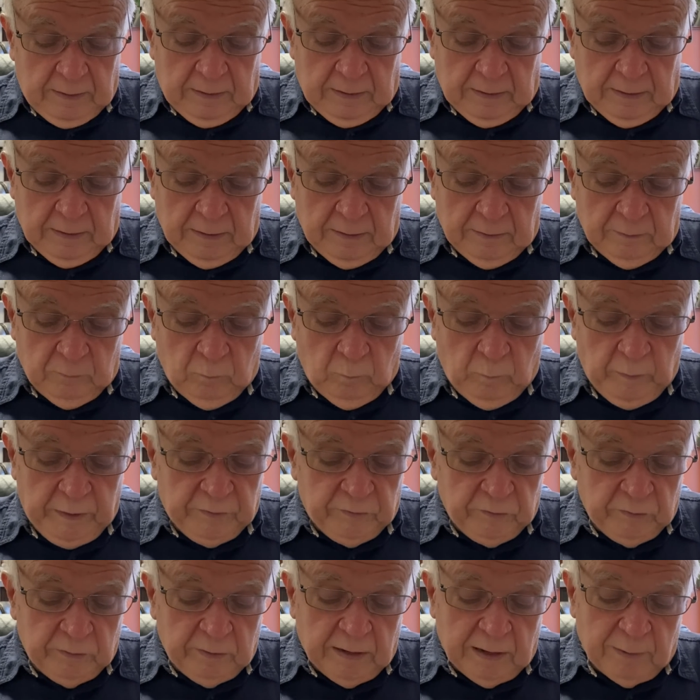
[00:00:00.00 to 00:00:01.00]
We
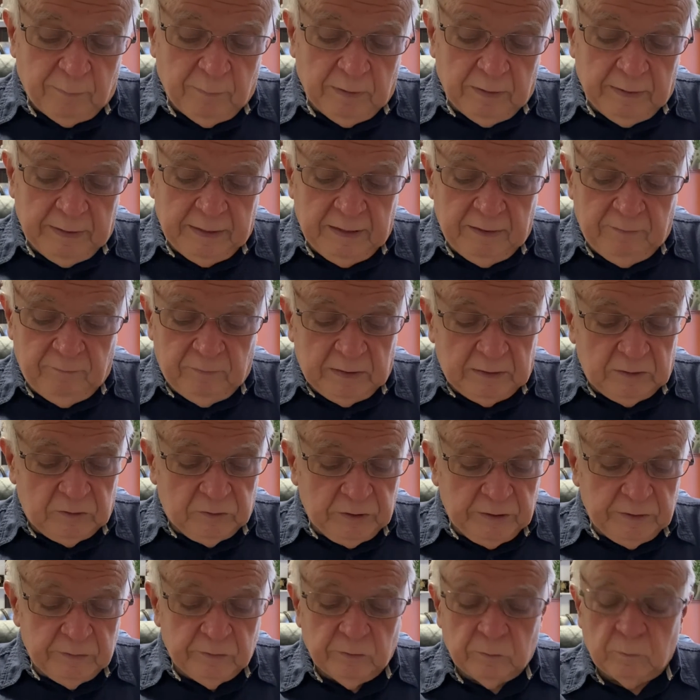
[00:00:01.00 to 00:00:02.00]
should not believe that
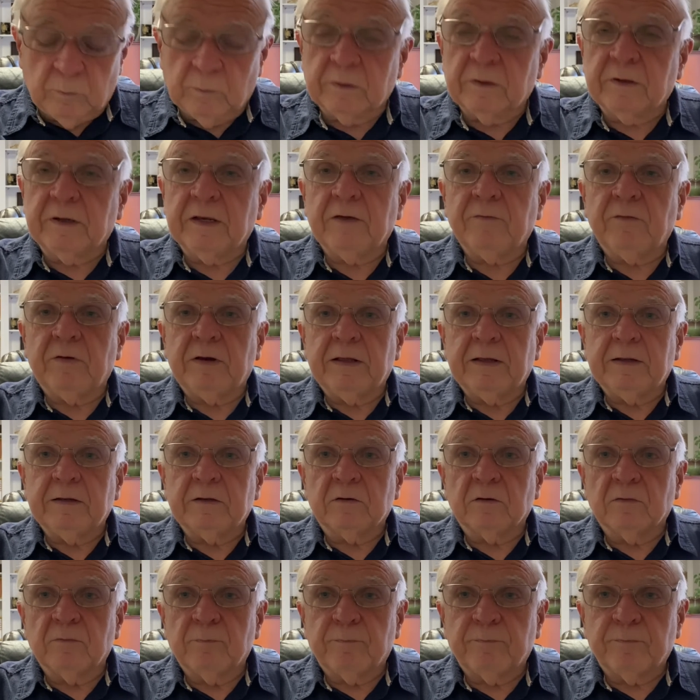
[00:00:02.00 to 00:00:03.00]
Jesus was given
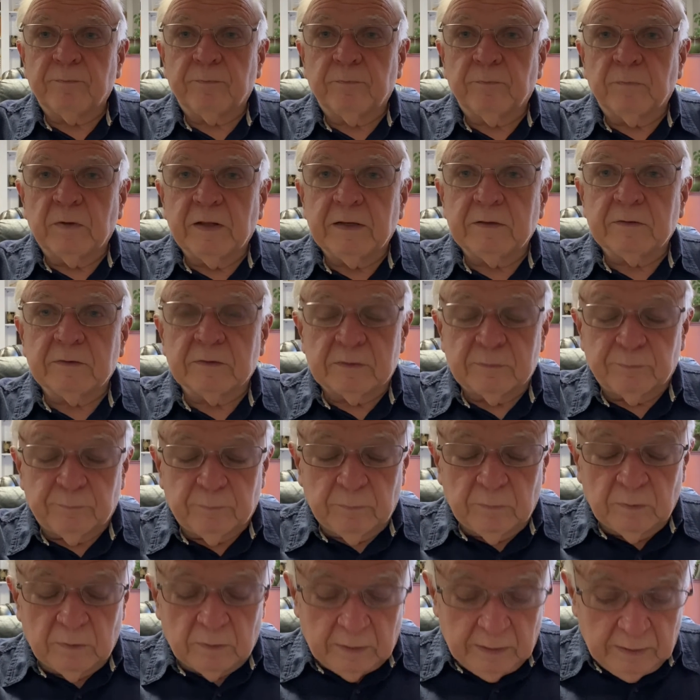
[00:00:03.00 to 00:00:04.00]

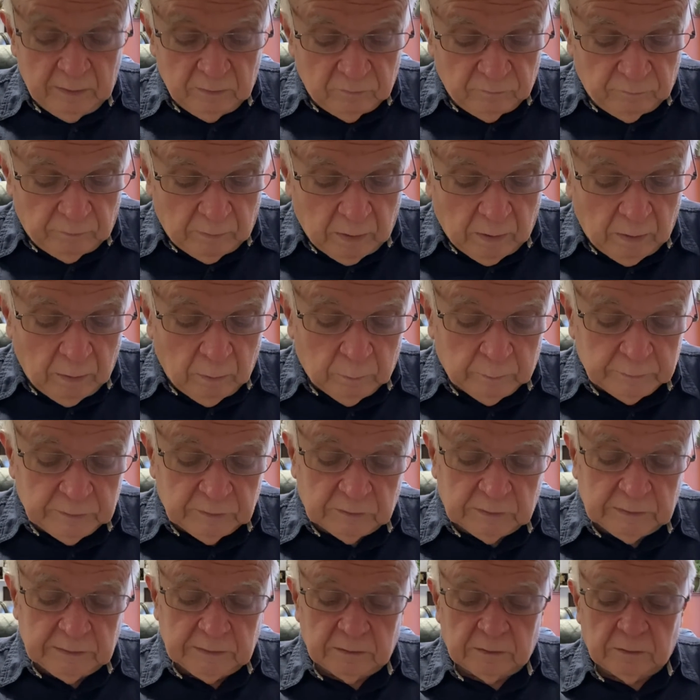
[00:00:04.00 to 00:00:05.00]
his
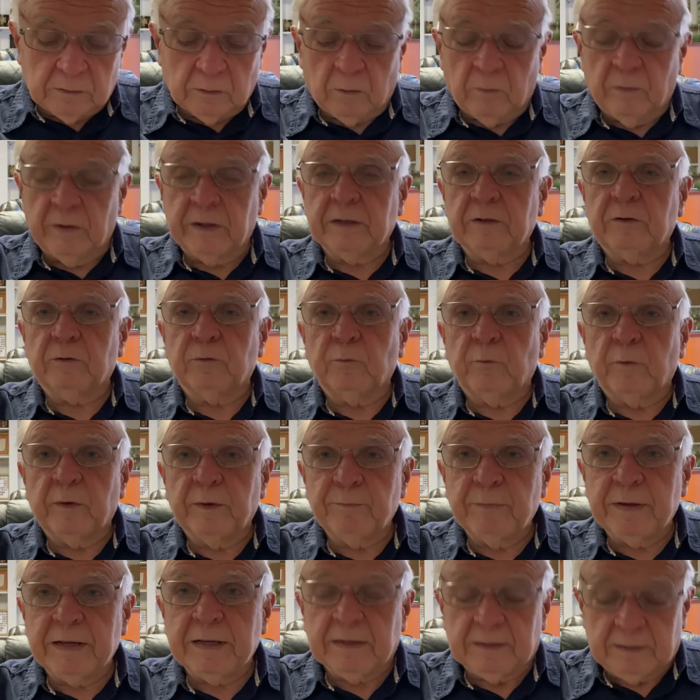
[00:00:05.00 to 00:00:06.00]
followers the authority to
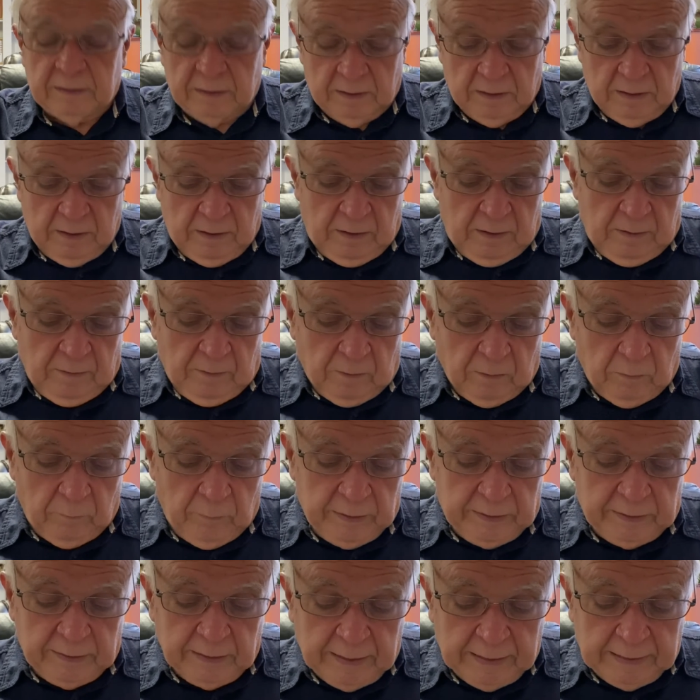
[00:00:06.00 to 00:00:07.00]
remit or
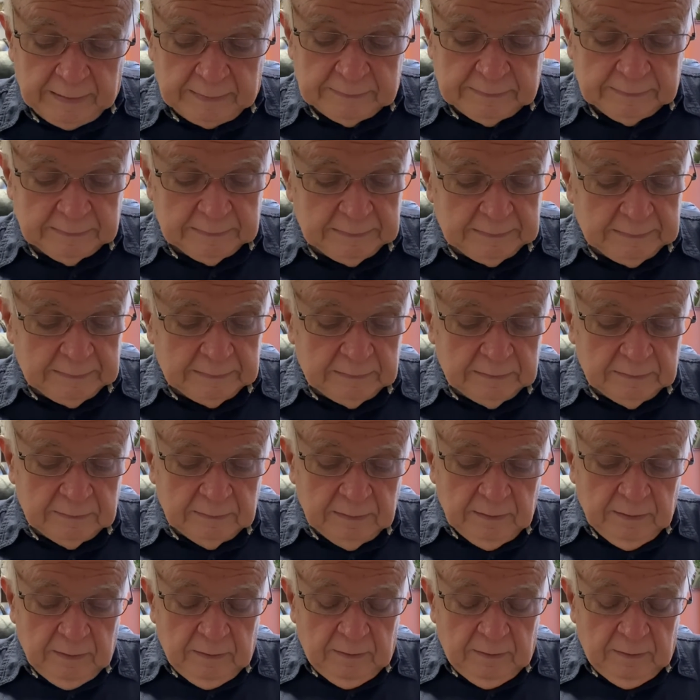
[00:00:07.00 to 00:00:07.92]
retain sin.